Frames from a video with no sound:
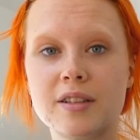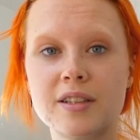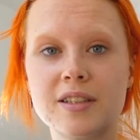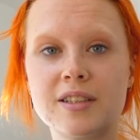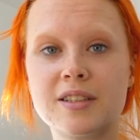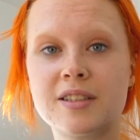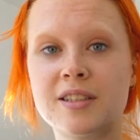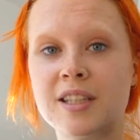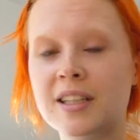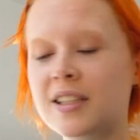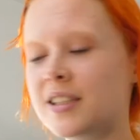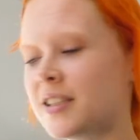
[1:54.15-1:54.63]

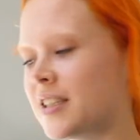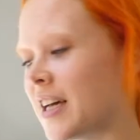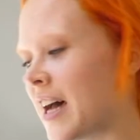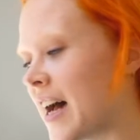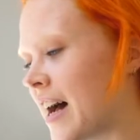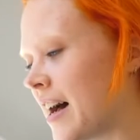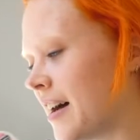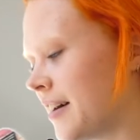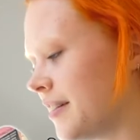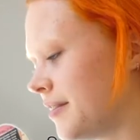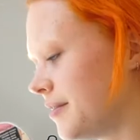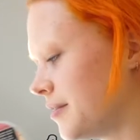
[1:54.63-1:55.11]

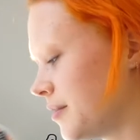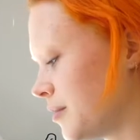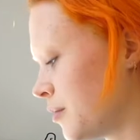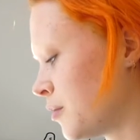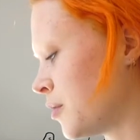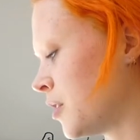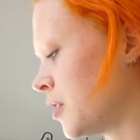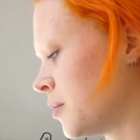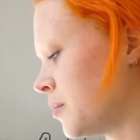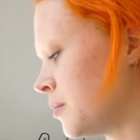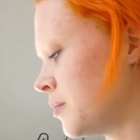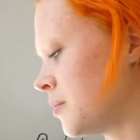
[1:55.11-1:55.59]
chit-chat
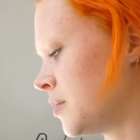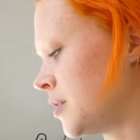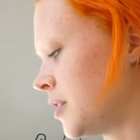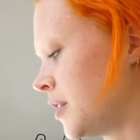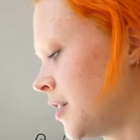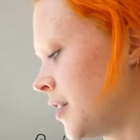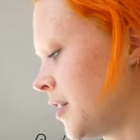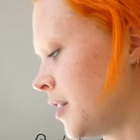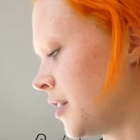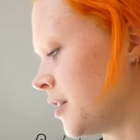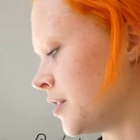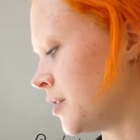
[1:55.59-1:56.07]
while I'm
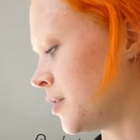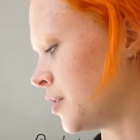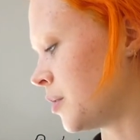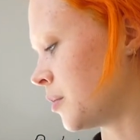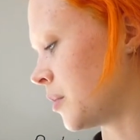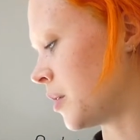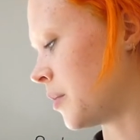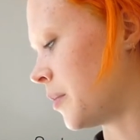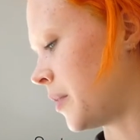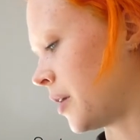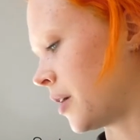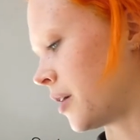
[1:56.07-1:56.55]
sitting here doing my
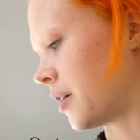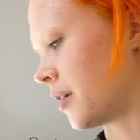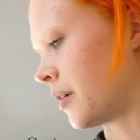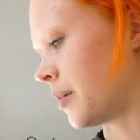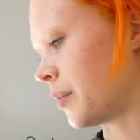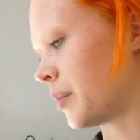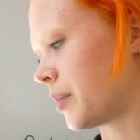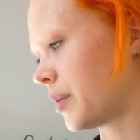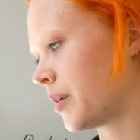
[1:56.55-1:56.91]
makeup.